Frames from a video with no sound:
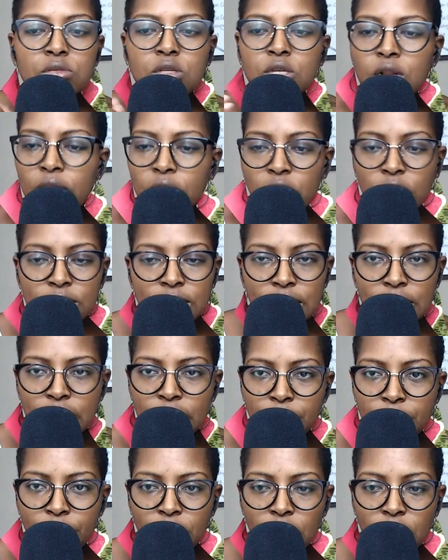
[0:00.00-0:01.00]
click on the
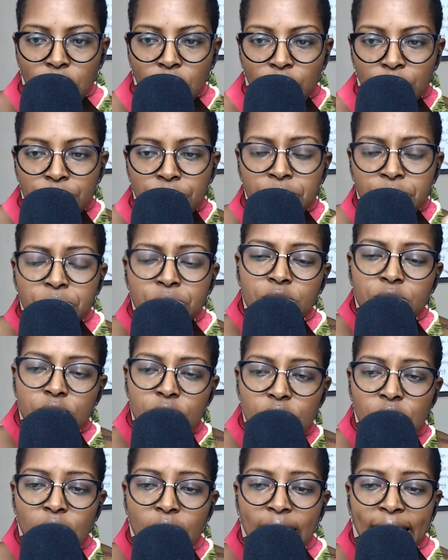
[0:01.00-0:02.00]
link below
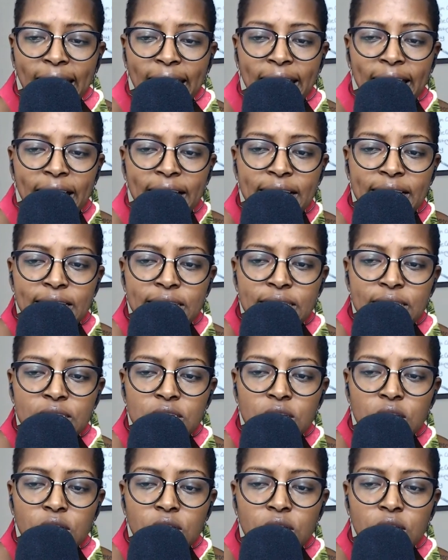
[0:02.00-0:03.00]

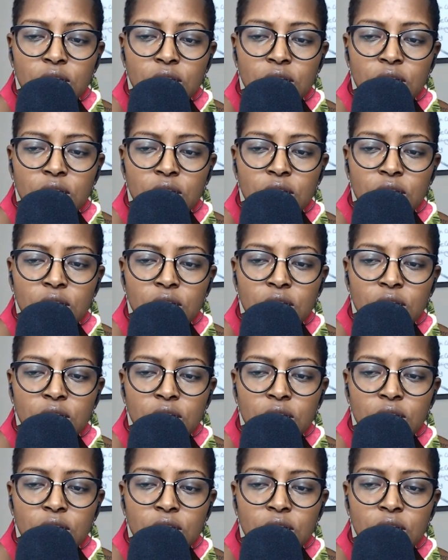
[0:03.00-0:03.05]
and